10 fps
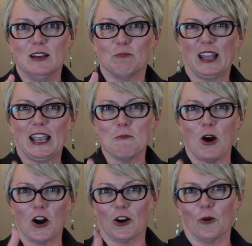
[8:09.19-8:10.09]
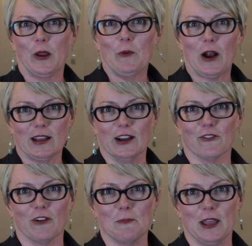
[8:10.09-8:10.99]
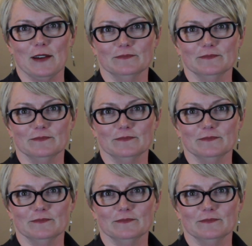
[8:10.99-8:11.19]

playing martyr. We want to hear from you.